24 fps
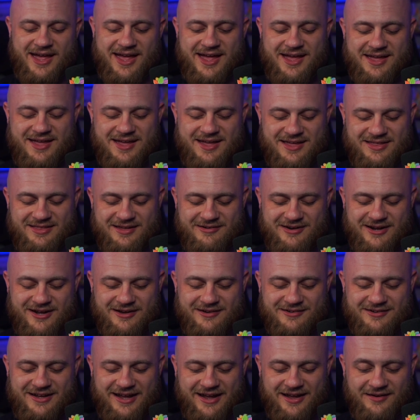Hey, there you
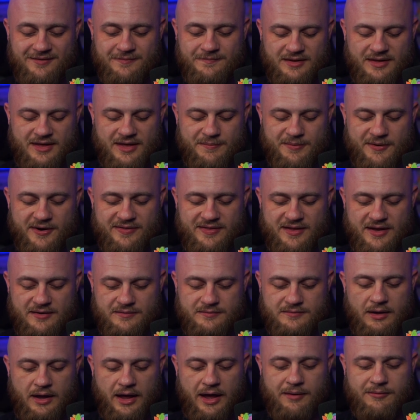go. Okay, keep her in then.
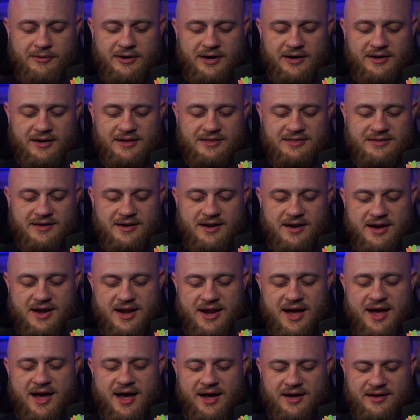And we're going to get the
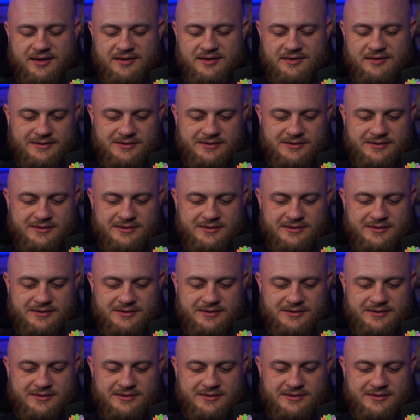knock.